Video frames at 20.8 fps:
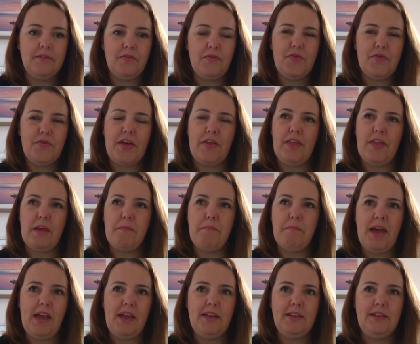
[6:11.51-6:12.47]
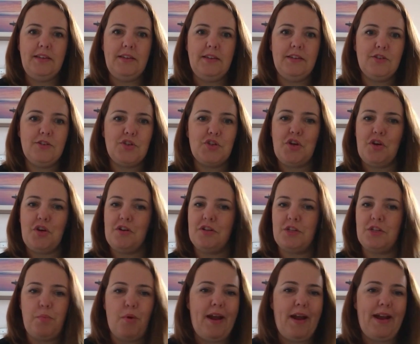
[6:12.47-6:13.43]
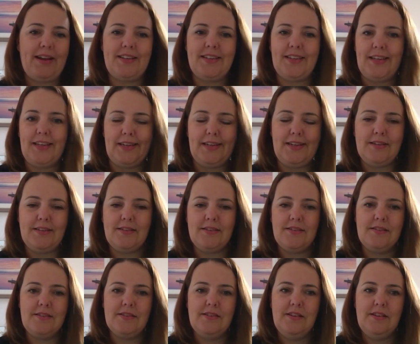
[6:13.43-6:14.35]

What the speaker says: then they may start to practice